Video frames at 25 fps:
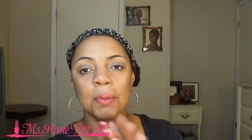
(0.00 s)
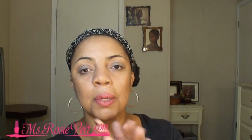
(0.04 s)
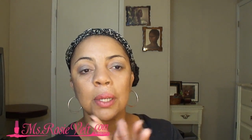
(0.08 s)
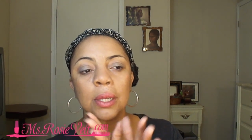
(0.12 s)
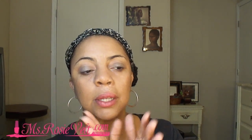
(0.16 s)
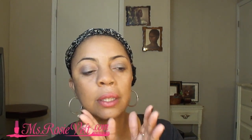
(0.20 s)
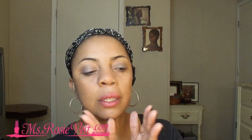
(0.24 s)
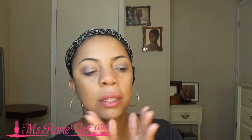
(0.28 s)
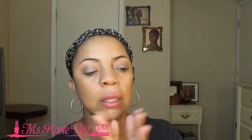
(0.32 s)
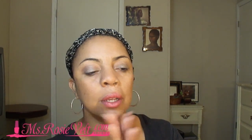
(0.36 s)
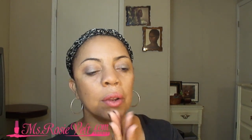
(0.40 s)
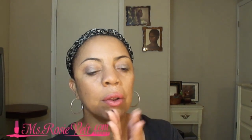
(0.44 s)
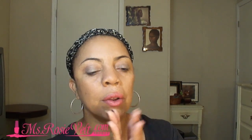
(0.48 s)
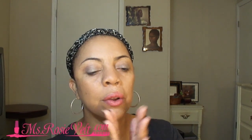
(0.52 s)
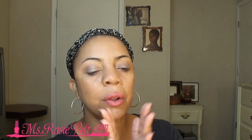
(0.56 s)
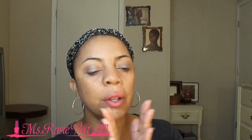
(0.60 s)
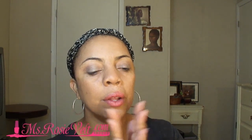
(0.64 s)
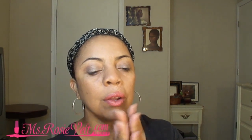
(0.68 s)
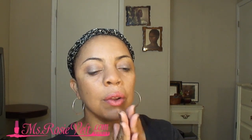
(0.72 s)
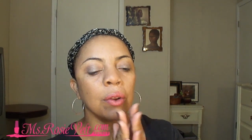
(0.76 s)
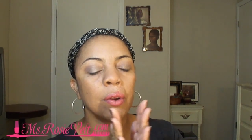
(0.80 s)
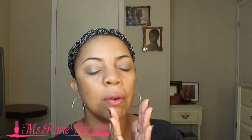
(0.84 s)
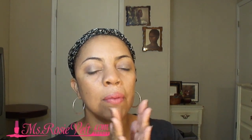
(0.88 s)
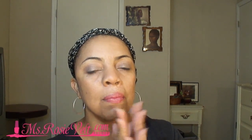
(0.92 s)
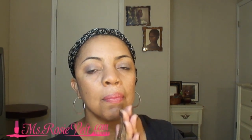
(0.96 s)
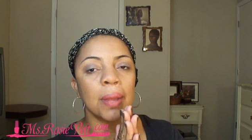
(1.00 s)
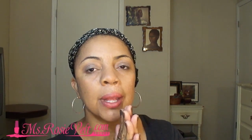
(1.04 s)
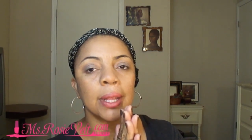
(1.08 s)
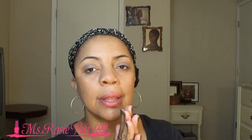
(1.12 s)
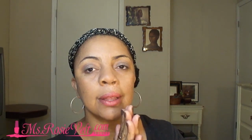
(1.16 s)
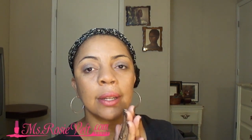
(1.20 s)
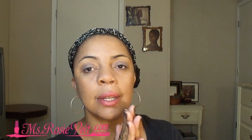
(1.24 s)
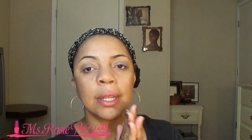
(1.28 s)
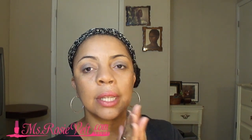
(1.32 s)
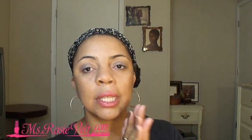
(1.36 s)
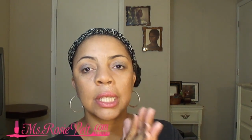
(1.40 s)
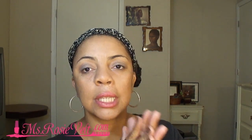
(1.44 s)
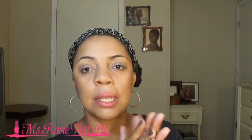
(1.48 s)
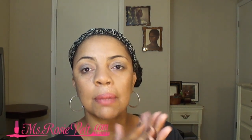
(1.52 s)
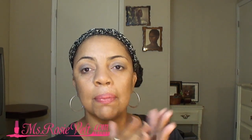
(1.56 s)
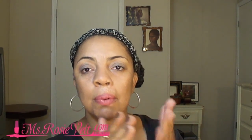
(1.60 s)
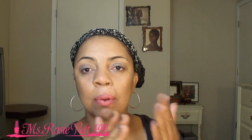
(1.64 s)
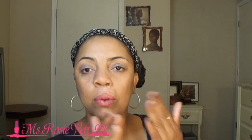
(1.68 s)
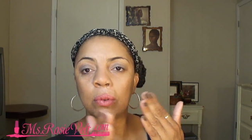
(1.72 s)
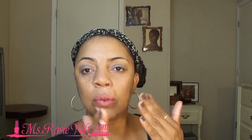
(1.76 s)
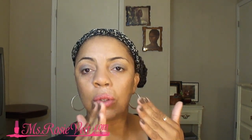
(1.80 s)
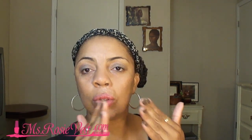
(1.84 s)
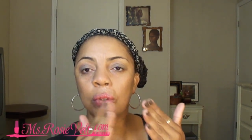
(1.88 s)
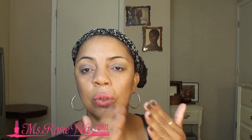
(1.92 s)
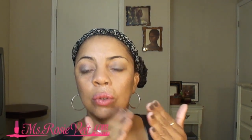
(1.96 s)
because the Curly Girl method is
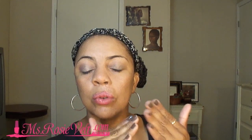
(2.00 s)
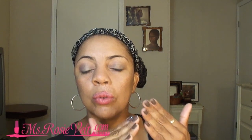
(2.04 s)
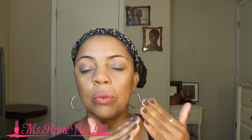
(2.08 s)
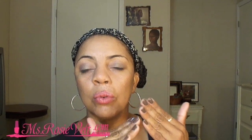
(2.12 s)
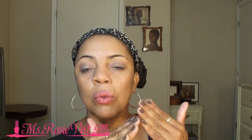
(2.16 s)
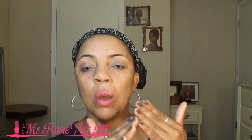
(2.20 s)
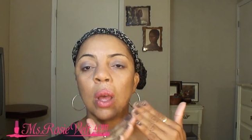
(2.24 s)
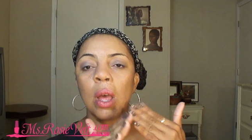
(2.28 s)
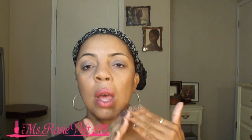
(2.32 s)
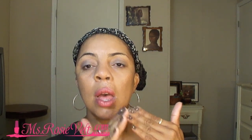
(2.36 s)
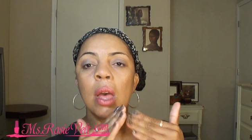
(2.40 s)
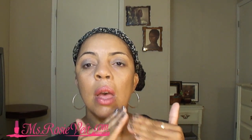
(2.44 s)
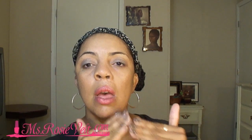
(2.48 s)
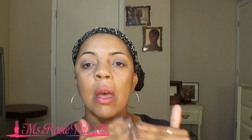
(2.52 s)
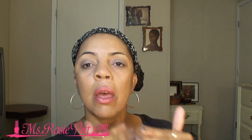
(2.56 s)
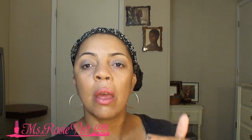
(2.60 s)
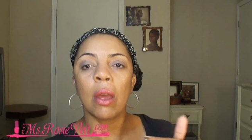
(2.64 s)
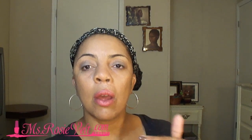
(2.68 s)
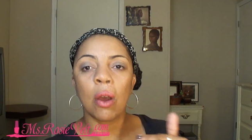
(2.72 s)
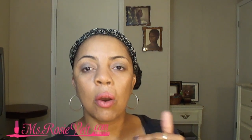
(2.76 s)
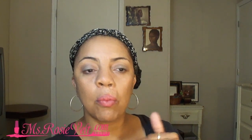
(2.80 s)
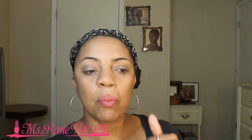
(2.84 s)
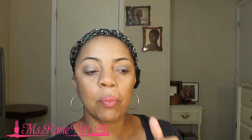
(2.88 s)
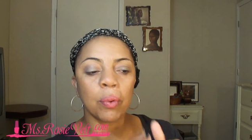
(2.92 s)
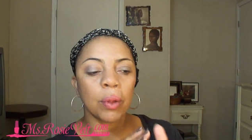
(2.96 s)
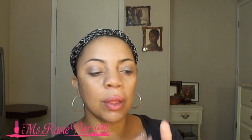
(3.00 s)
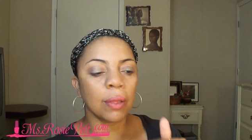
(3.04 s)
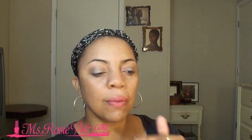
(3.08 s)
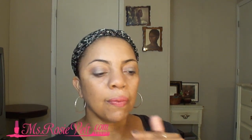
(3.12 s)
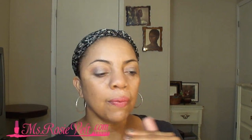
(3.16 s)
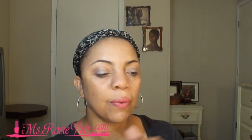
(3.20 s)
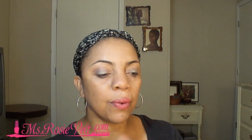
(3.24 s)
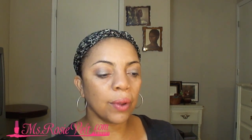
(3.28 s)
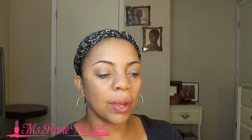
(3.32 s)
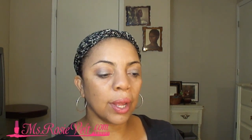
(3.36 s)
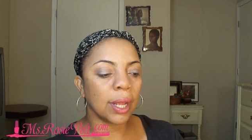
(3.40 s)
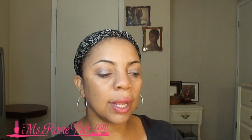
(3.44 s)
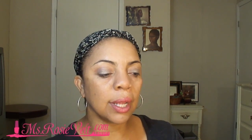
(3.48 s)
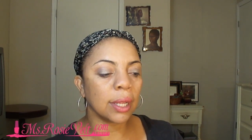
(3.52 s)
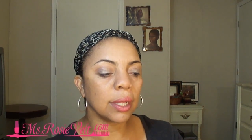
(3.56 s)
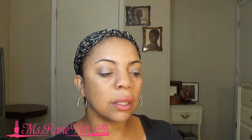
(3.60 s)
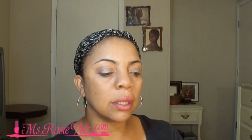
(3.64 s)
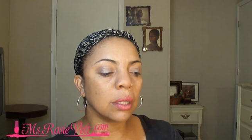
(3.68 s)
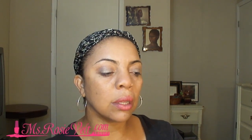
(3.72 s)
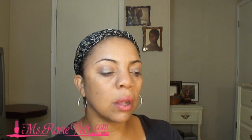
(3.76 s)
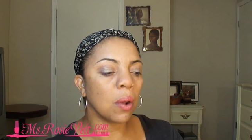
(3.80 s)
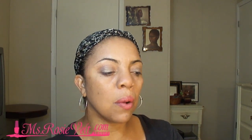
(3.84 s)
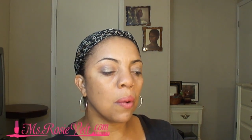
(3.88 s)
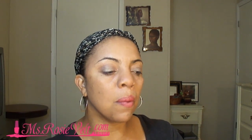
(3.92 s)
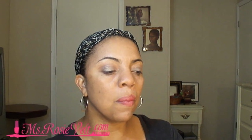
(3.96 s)
supposed to help with frizz.
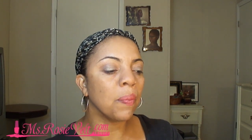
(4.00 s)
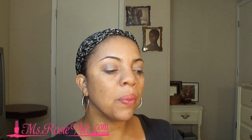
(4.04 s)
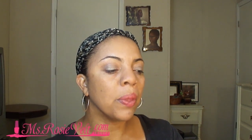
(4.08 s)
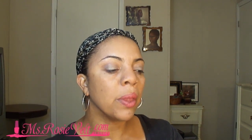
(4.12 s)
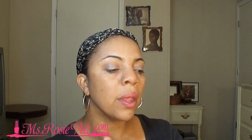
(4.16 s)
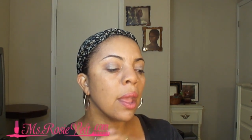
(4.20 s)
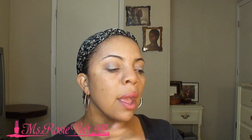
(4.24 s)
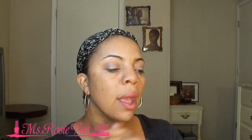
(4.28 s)
So